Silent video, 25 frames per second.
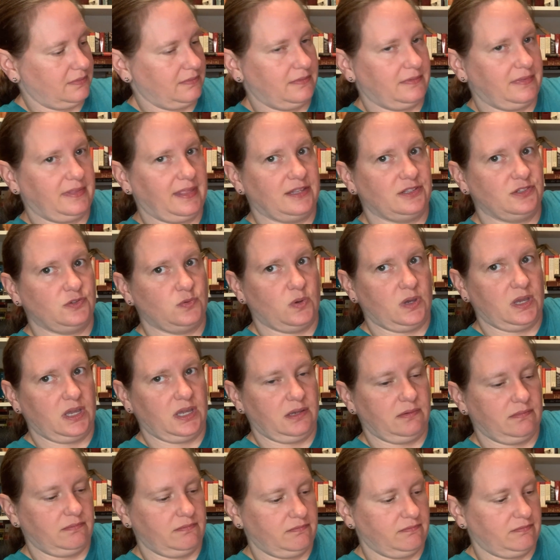that's why.
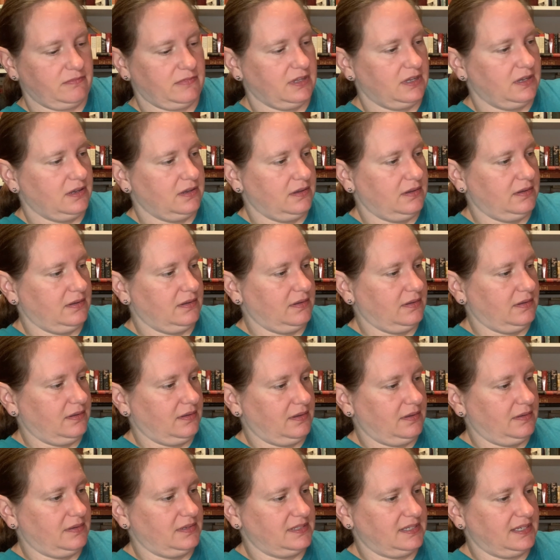
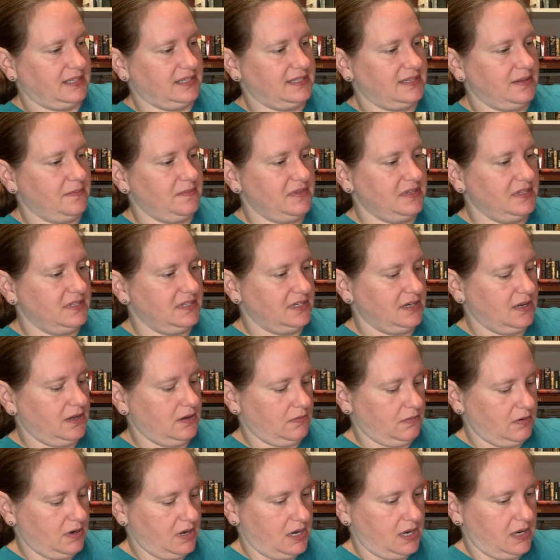It's like something's not
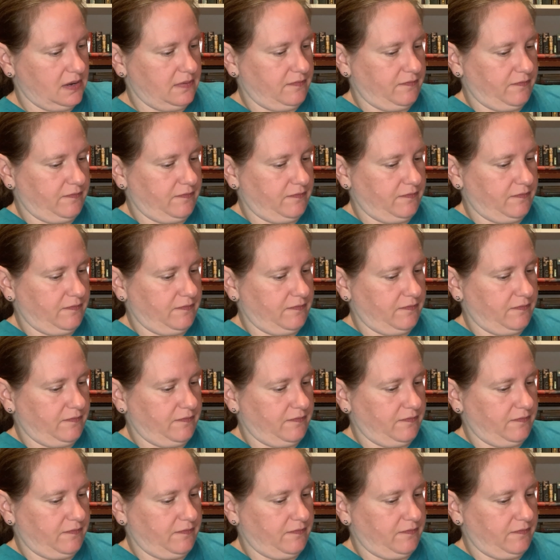right.